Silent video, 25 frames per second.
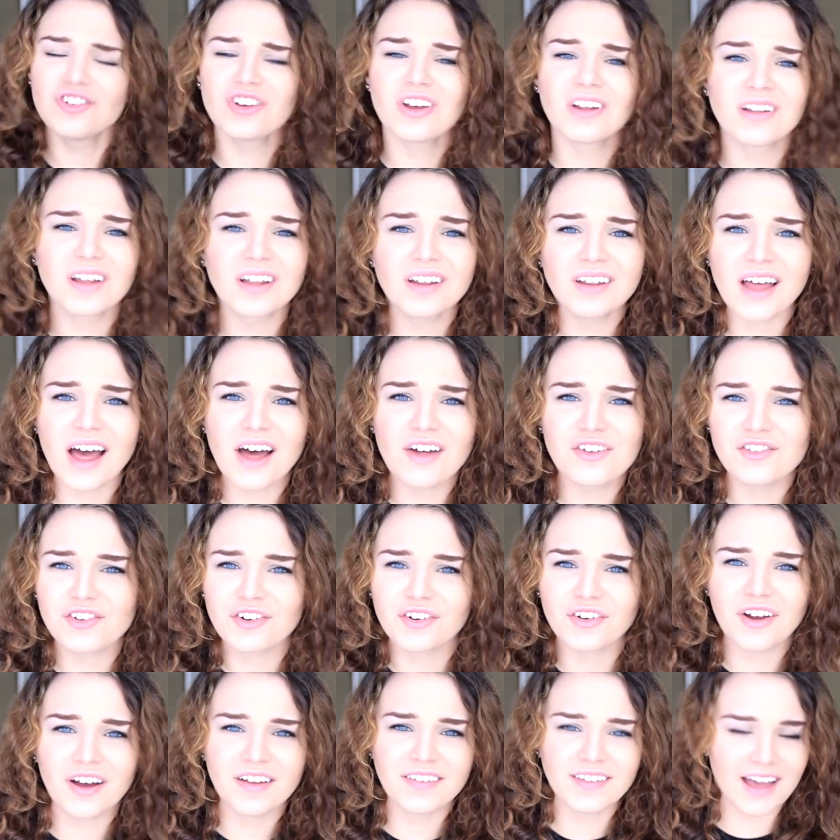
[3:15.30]
chilling
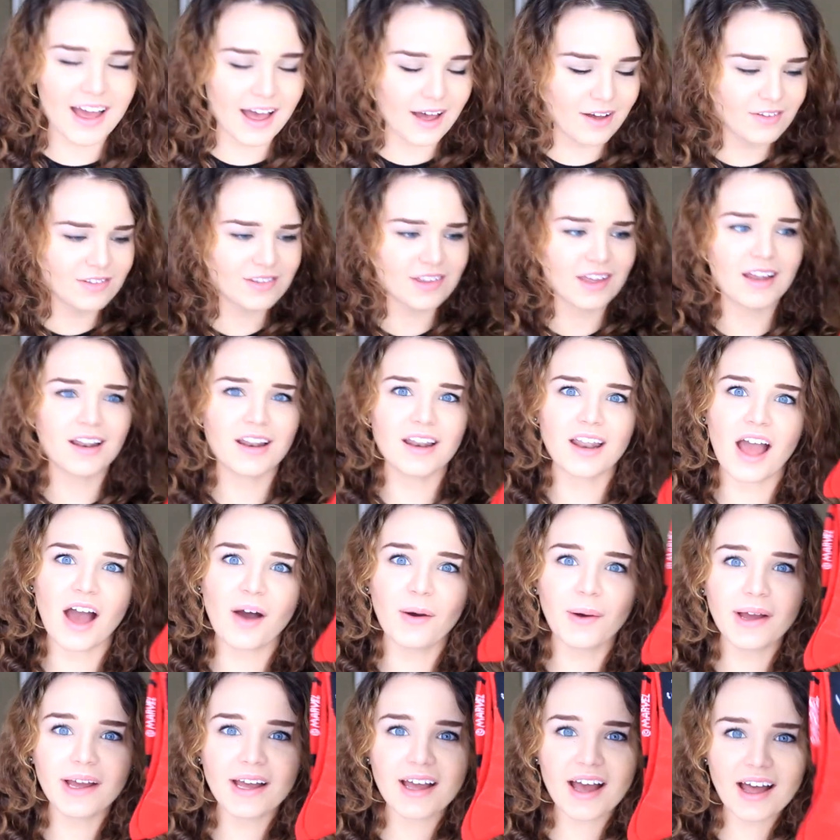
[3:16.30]
lounging around the house and
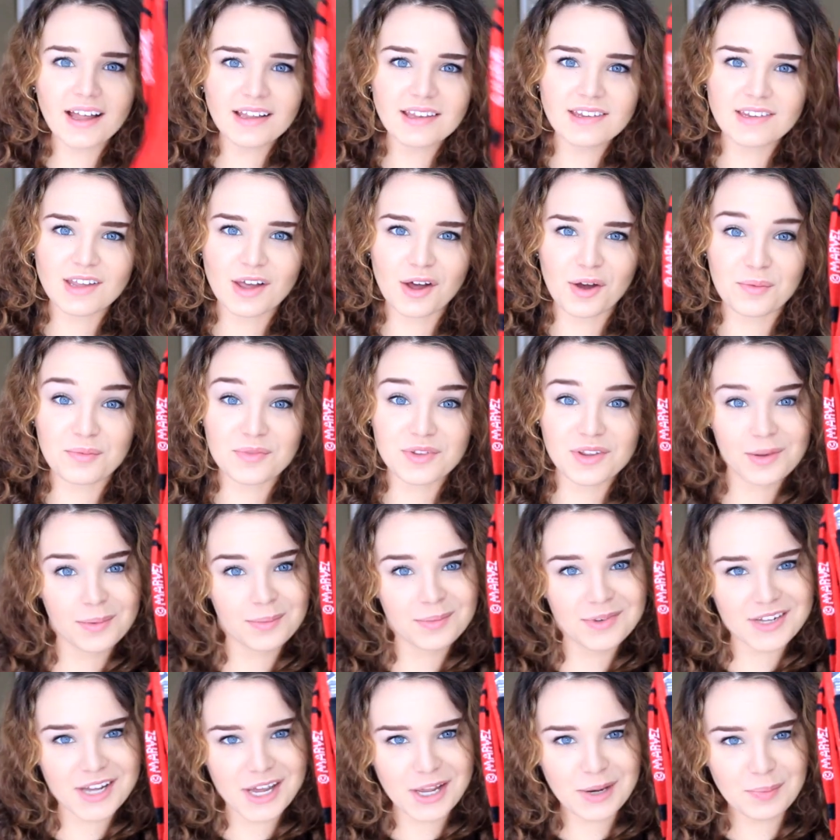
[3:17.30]
now I got some
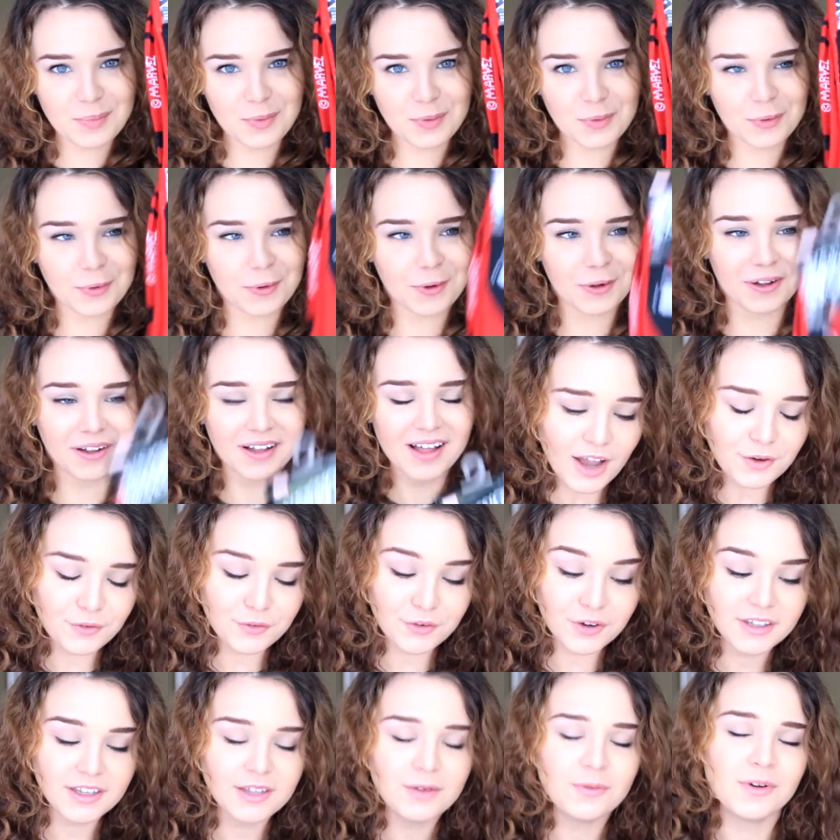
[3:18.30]
some Deadpool. I
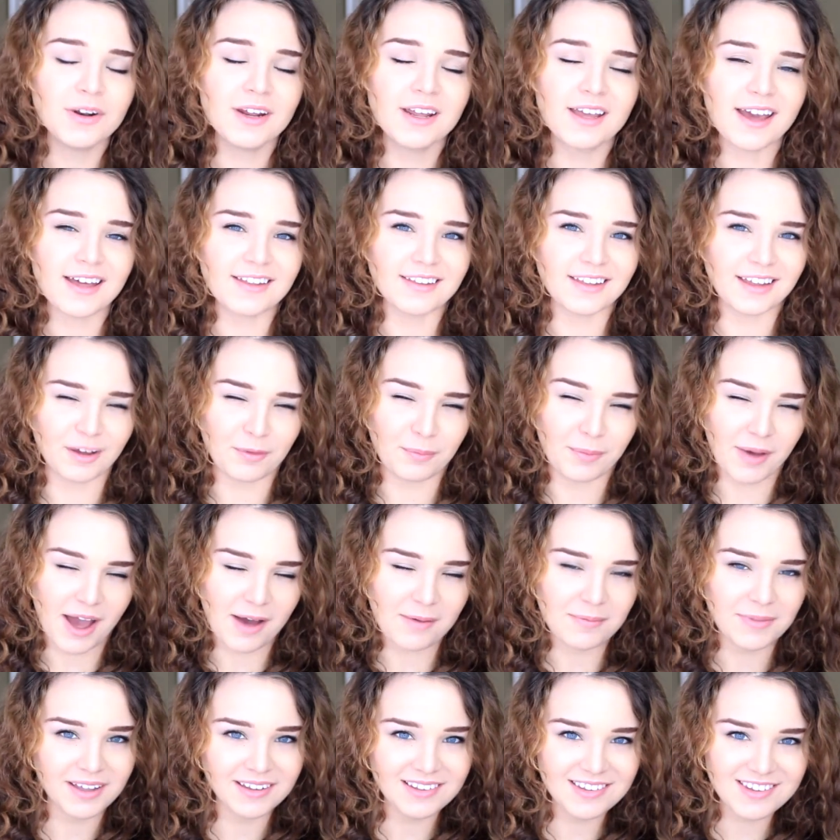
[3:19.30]
really want to get like
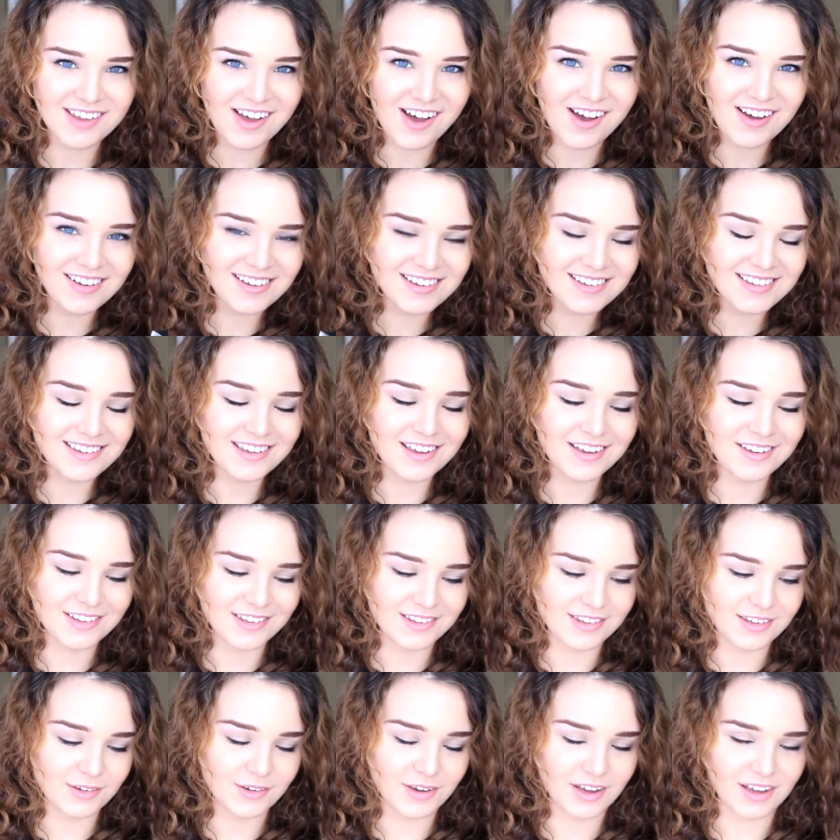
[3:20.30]
Batman socks
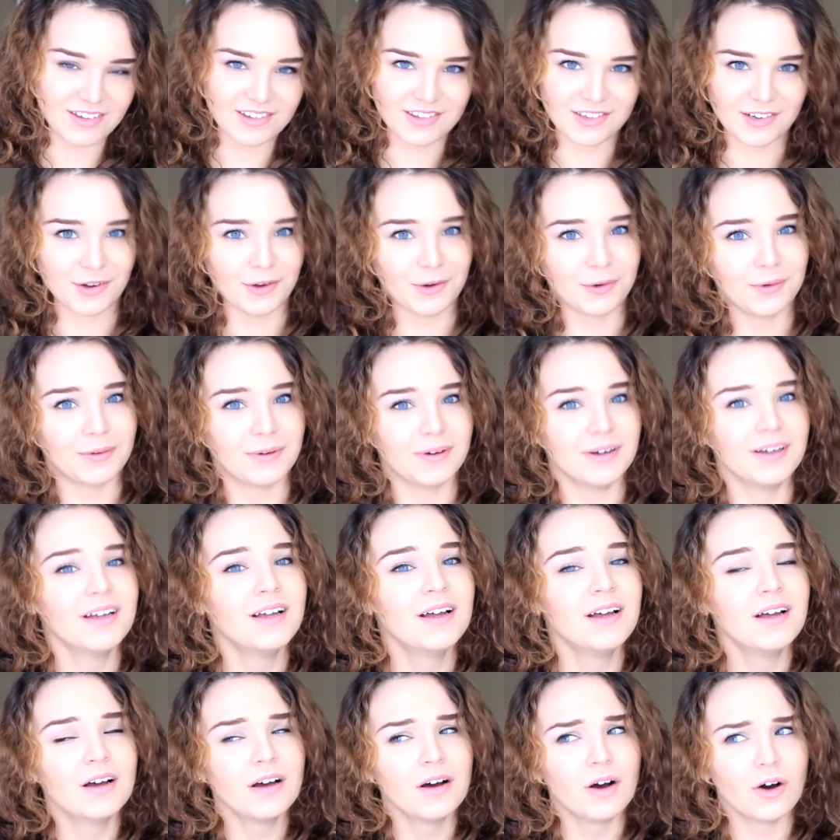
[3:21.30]
because you guys know
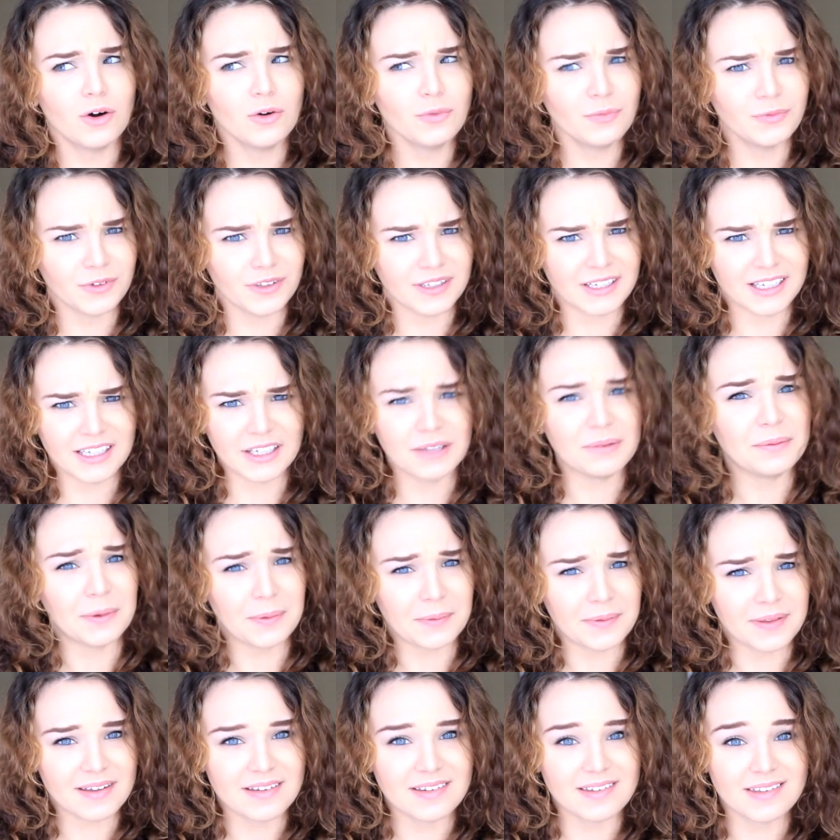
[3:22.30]
hopefully you
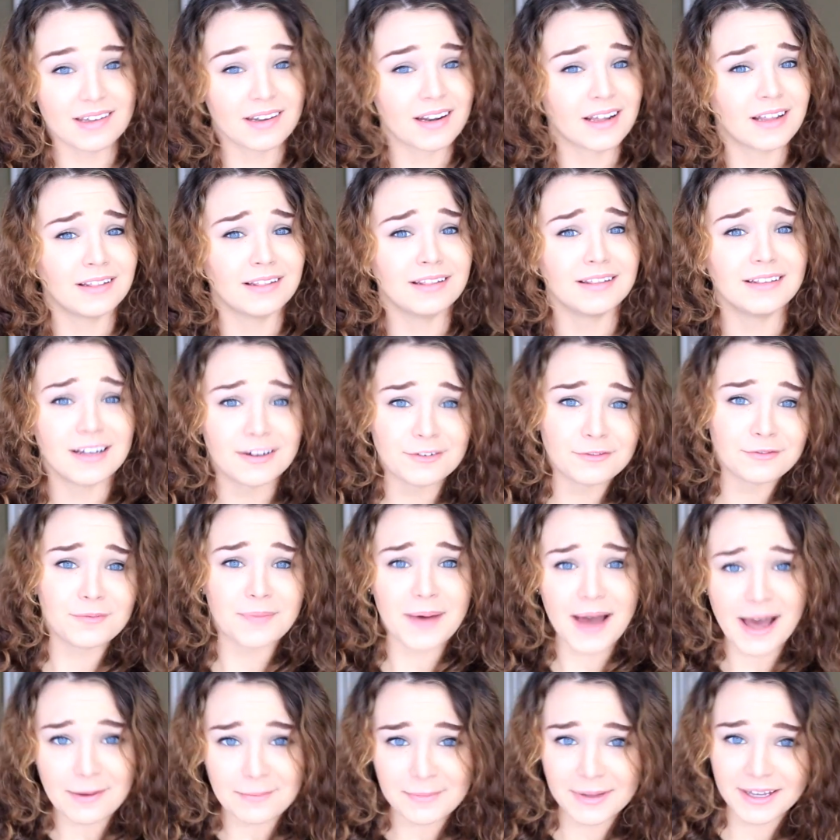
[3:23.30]
know this, that I love
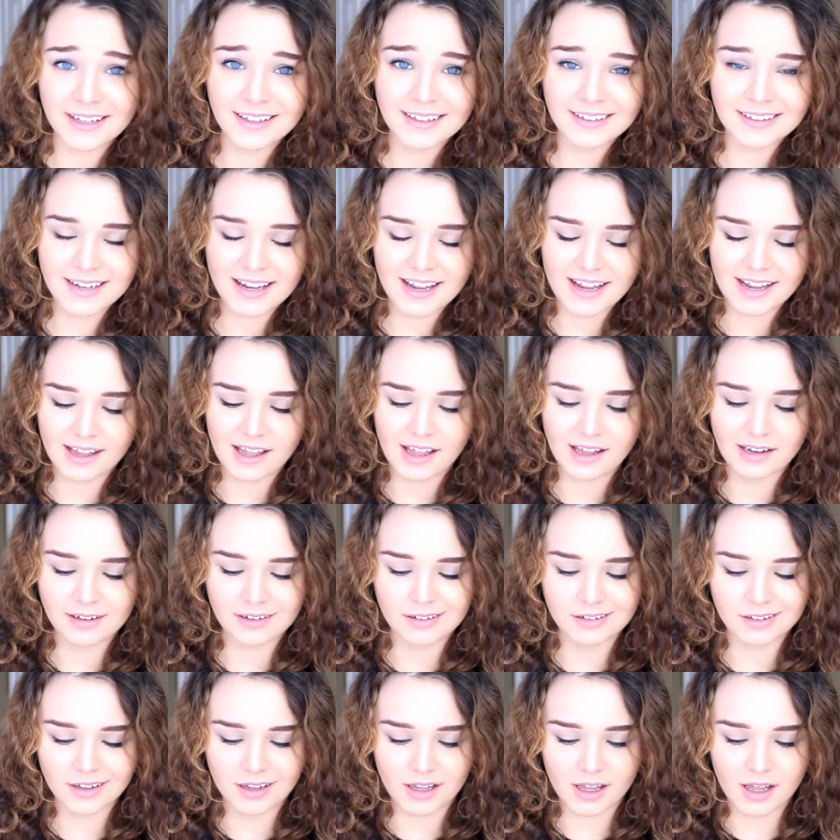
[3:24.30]
Batman,
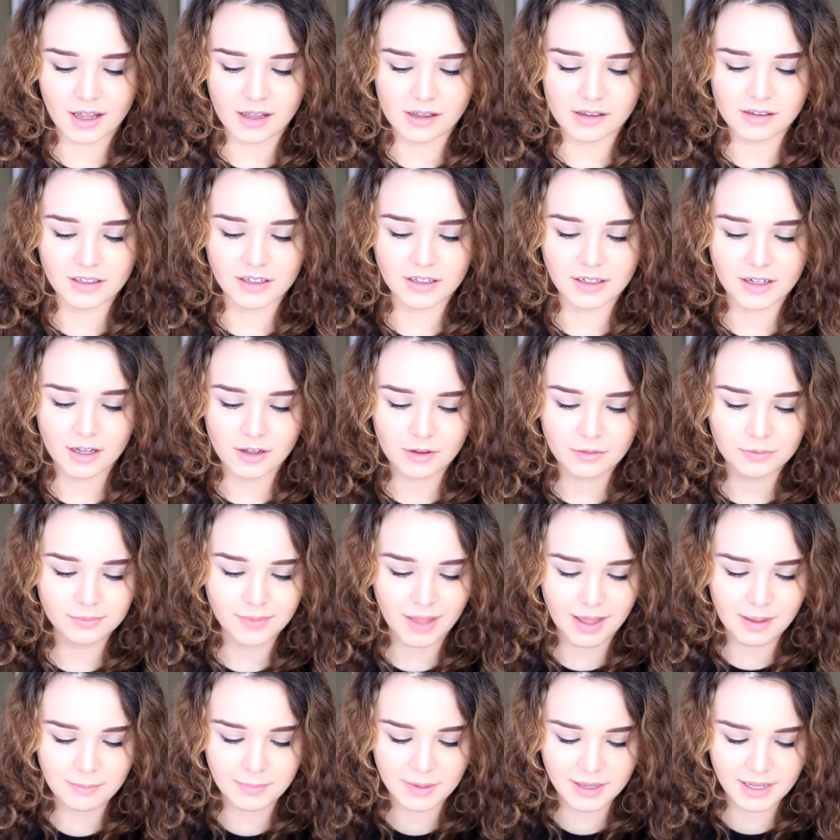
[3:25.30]
and uh, you know,
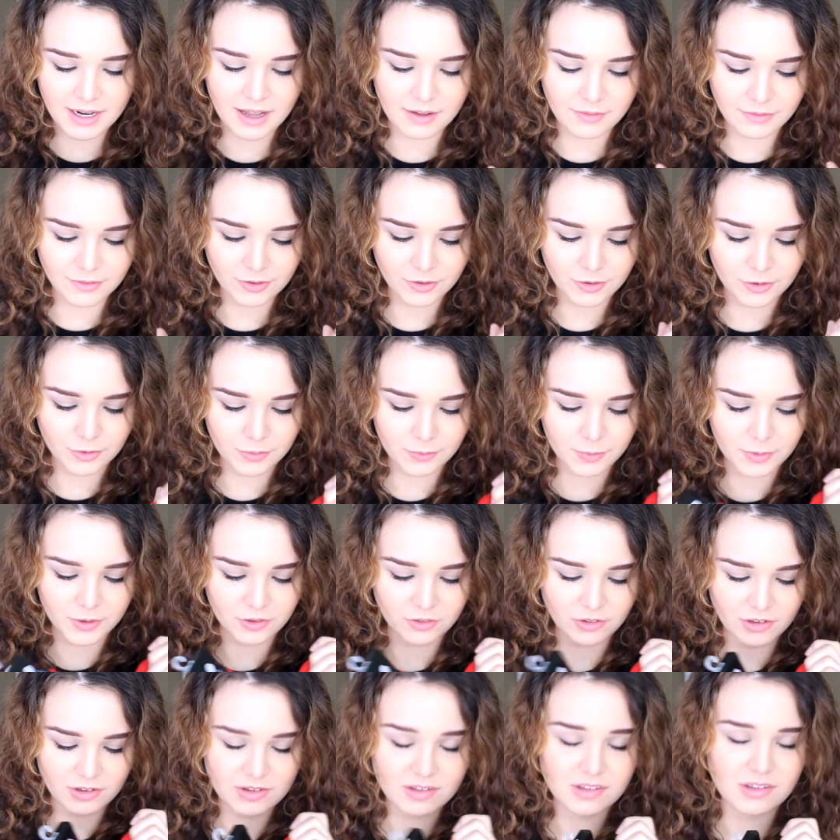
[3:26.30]
I might have to
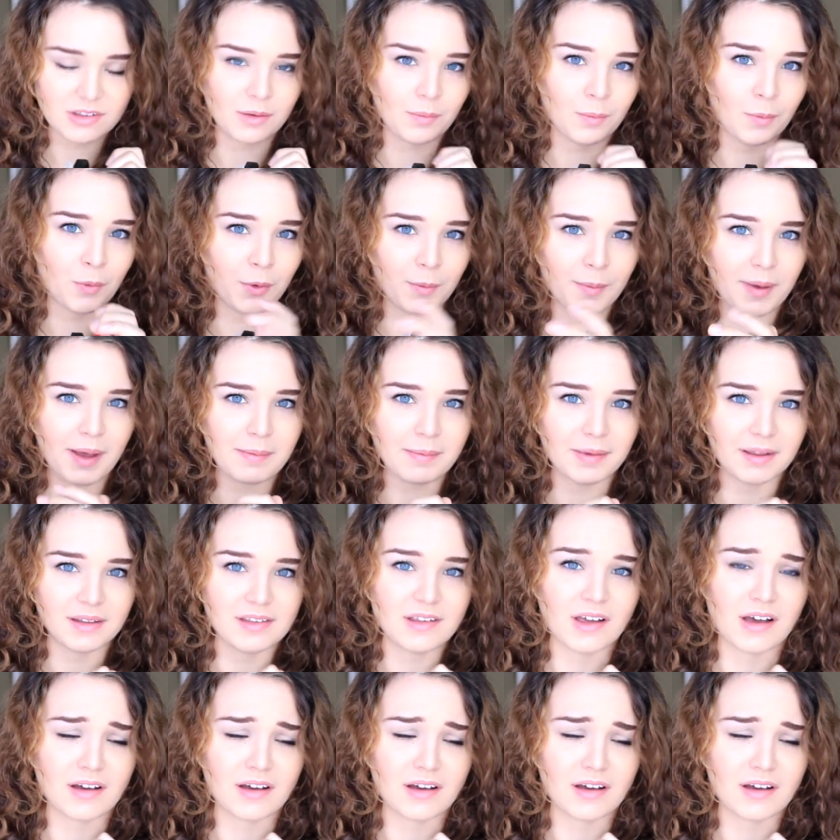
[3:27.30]
purchase some more Batman